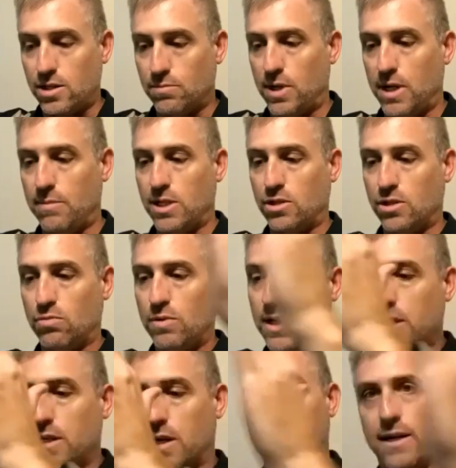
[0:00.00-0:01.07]
But in
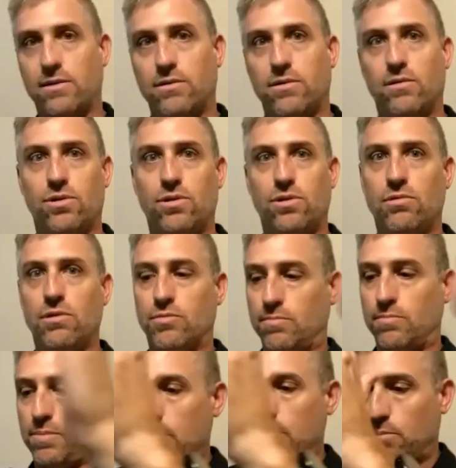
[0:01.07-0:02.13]
between that, those two groups of
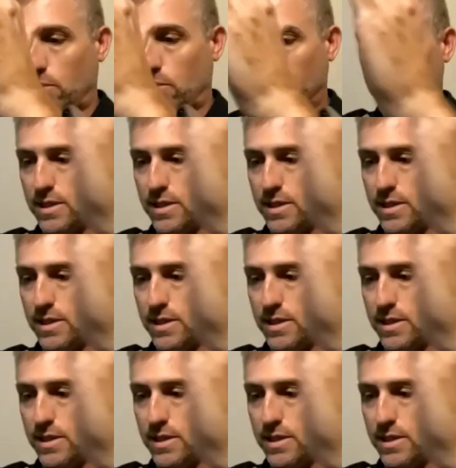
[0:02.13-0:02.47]
people